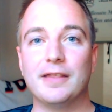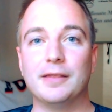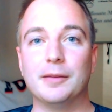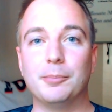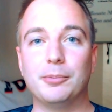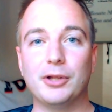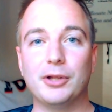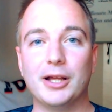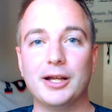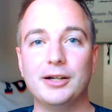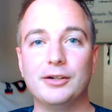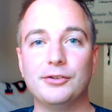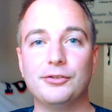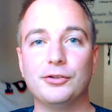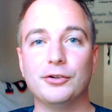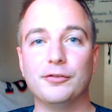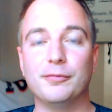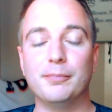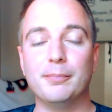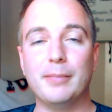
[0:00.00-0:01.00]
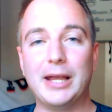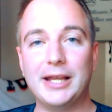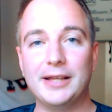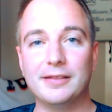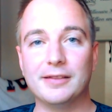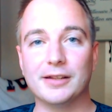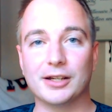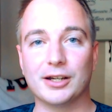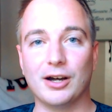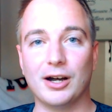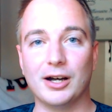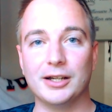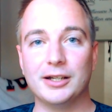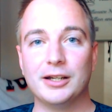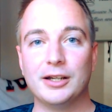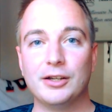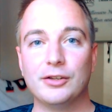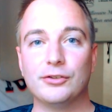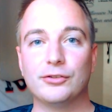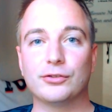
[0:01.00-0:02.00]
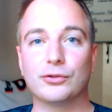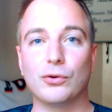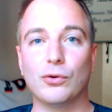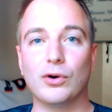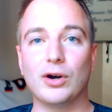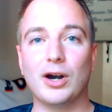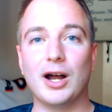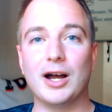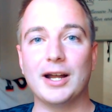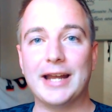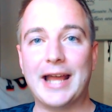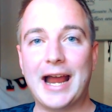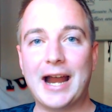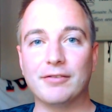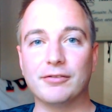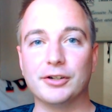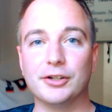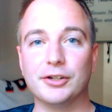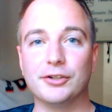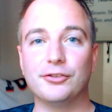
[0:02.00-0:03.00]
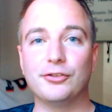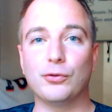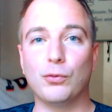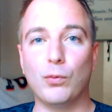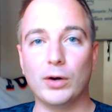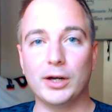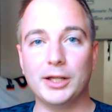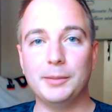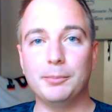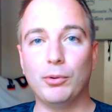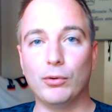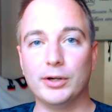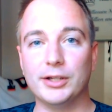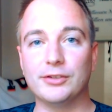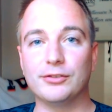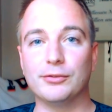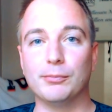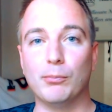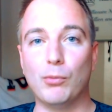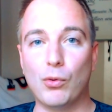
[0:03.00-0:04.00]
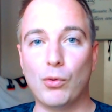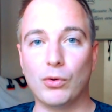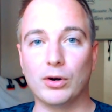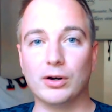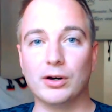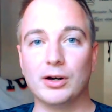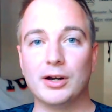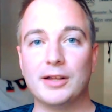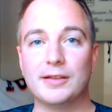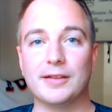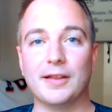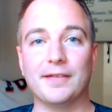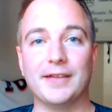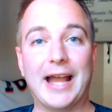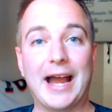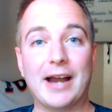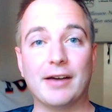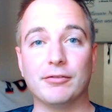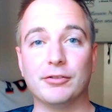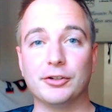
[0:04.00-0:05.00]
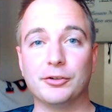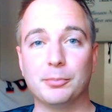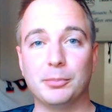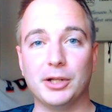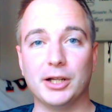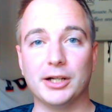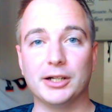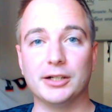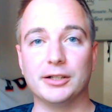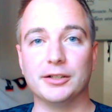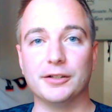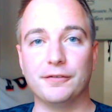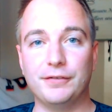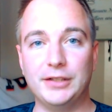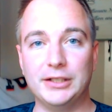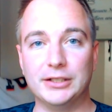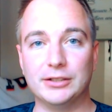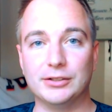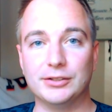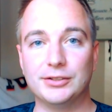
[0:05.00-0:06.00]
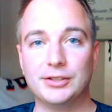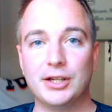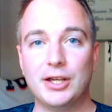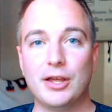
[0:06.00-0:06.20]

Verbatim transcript: the players who have made the cut score on average 20 points more than the average player in the field.